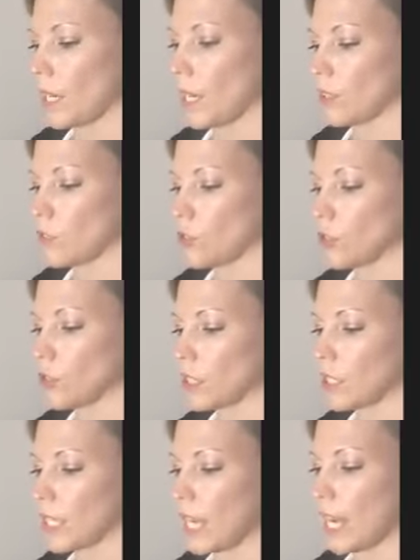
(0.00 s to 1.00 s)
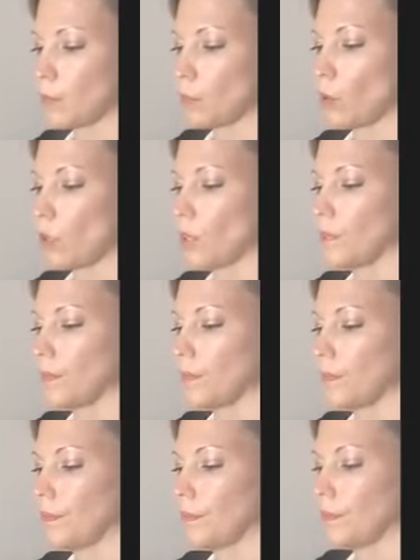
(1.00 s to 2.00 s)
Add just a tad more.
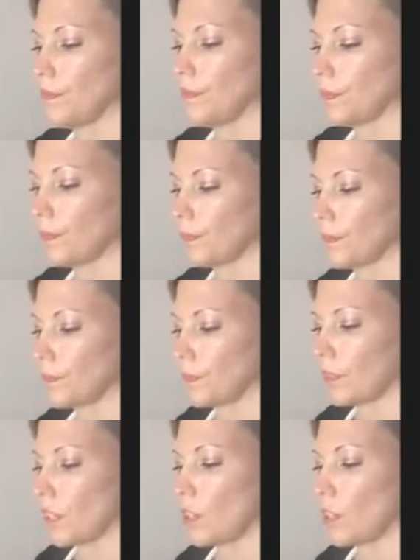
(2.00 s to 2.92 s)
Oops.